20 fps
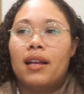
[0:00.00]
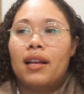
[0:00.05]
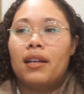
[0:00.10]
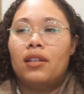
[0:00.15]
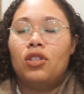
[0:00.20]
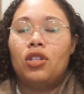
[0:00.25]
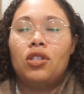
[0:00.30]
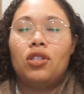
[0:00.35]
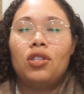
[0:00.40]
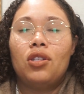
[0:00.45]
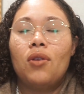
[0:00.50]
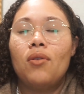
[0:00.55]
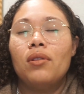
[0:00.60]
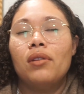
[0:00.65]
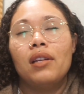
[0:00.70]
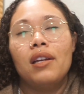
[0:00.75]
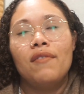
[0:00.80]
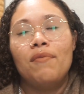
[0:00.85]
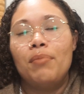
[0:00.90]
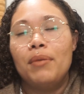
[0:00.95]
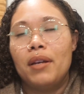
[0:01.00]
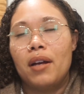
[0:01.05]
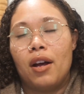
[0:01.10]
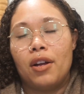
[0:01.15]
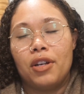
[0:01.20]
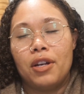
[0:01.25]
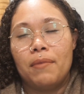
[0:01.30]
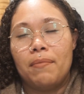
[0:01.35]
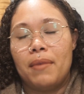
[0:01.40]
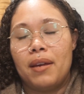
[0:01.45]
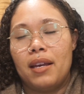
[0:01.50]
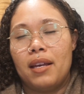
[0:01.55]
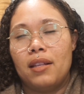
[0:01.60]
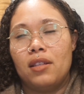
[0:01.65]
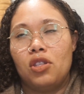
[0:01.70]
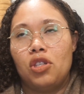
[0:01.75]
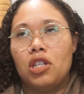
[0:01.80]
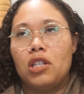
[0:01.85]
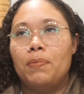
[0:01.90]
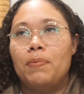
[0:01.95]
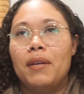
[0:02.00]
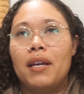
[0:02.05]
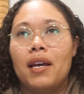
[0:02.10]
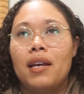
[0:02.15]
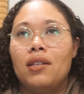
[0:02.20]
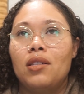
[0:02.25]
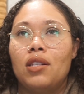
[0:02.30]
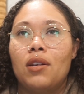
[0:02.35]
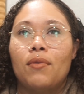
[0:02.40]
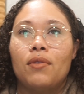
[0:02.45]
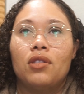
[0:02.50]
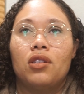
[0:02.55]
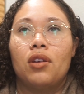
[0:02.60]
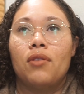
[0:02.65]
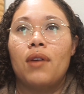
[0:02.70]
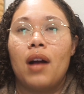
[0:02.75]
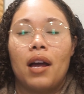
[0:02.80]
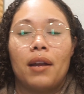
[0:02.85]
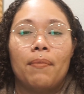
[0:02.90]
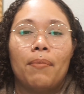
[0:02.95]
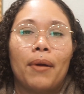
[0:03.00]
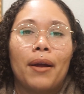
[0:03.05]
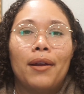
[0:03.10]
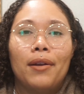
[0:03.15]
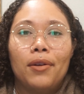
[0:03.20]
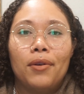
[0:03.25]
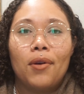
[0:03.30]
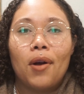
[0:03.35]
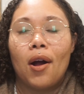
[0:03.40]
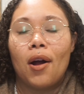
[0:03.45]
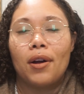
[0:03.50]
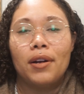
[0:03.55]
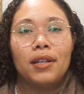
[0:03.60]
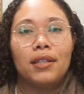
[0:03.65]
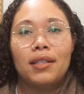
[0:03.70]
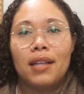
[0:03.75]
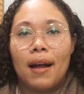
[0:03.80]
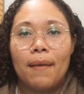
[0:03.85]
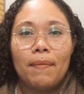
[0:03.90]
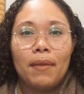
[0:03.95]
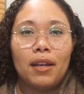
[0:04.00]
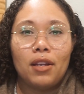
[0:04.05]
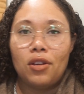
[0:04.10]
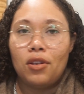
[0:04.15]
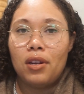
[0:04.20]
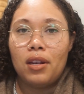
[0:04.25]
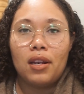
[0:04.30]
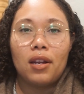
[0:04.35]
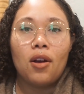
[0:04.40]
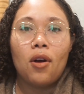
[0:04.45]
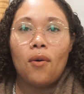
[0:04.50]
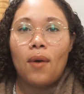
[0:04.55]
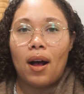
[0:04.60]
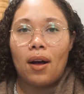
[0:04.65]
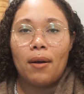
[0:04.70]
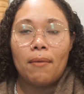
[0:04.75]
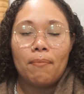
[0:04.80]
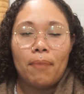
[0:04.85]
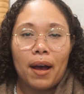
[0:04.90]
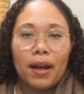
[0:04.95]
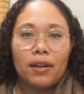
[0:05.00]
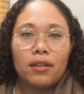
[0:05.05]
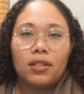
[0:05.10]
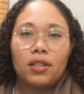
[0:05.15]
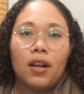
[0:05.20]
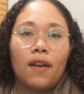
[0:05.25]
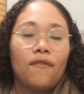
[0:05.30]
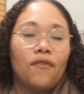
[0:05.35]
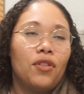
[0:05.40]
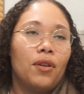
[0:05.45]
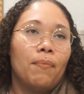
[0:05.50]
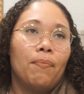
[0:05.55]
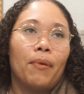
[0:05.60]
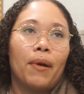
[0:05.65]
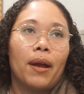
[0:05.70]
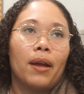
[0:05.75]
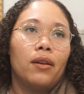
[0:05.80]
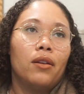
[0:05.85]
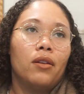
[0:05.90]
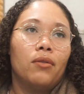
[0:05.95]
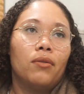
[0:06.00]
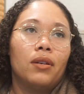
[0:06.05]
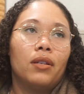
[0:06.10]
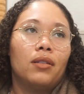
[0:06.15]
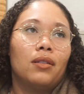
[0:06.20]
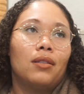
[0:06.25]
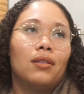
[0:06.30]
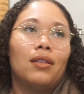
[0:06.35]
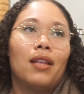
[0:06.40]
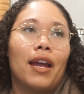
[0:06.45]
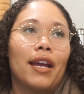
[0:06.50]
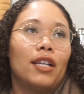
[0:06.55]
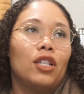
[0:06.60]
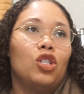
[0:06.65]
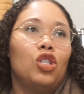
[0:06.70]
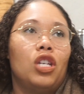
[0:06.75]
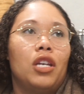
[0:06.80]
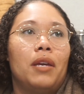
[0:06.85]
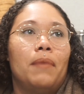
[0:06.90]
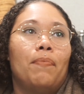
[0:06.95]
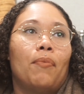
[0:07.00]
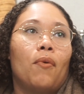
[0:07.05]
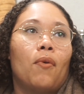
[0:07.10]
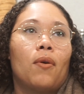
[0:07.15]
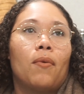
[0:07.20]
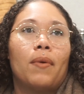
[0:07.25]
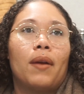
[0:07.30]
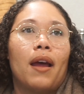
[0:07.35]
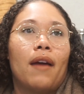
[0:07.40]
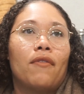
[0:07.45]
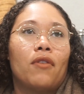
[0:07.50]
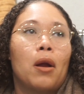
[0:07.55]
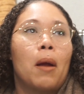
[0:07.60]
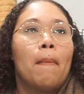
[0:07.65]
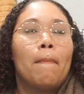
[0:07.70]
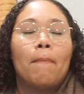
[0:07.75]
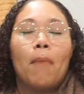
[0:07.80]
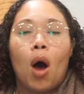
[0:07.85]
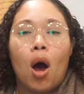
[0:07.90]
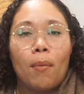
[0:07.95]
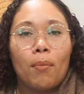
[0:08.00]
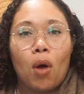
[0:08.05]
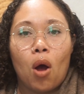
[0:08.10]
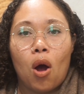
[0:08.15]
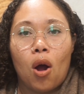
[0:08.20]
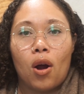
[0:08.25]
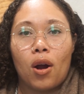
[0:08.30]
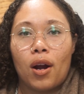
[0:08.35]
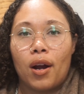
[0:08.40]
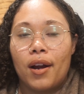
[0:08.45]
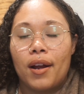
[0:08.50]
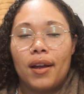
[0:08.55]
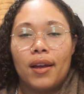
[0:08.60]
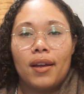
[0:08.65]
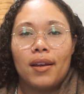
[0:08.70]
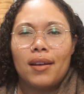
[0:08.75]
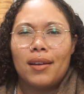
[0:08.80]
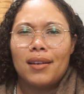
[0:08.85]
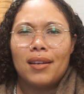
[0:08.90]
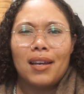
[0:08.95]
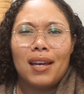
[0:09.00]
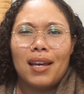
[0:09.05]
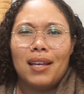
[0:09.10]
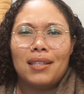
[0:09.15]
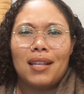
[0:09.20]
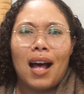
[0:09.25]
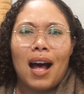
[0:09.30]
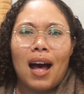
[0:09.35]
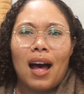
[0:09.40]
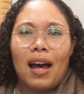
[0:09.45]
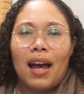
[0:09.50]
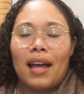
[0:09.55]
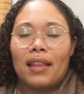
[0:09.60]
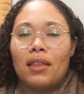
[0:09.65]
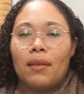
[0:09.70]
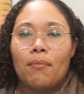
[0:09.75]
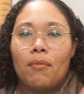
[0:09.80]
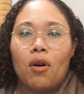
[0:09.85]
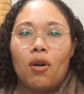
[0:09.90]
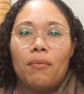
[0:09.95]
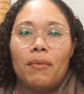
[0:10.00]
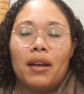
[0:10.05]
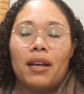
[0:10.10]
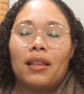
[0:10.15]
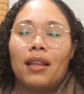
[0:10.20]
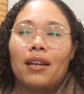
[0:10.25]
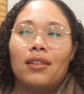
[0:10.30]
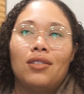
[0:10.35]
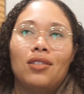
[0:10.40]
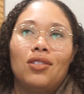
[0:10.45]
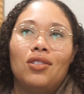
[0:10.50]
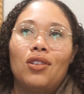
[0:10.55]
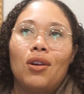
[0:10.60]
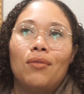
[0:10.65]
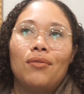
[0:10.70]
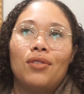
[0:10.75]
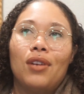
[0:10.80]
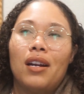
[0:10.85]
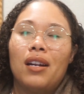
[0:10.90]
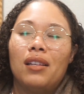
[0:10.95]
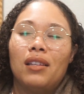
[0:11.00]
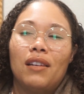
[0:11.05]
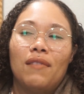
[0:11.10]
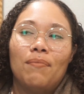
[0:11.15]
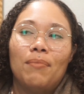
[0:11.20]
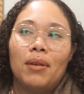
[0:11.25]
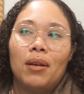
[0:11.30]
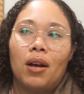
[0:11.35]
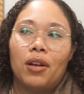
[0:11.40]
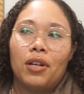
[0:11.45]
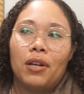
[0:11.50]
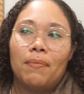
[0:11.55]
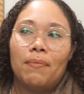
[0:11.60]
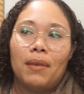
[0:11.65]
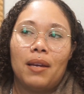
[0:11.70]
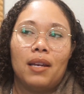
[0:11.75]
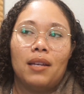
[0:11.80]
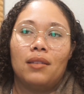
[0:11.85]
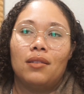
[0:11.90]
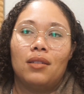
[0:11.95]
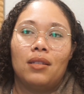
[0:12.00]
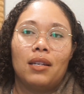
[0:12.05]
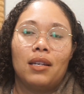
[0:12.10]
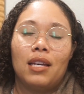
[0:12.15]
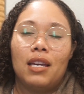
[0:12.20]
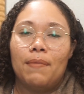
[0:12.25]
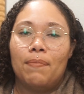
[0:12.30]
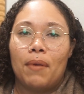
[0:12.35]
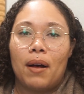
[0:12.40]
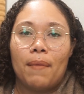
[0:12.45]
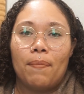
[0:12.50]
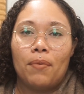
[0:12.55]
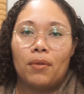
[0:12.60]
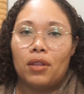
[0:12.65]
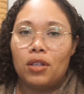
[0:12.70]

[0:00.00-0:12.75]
Just don't live beyond your means. Just because so-and-so got a brand new car does not mean you need to go out and buy yourself the brand newest like Jeep or whatever mom car is hot at the moment. Like, just don't try to live beyond your means to keep up with the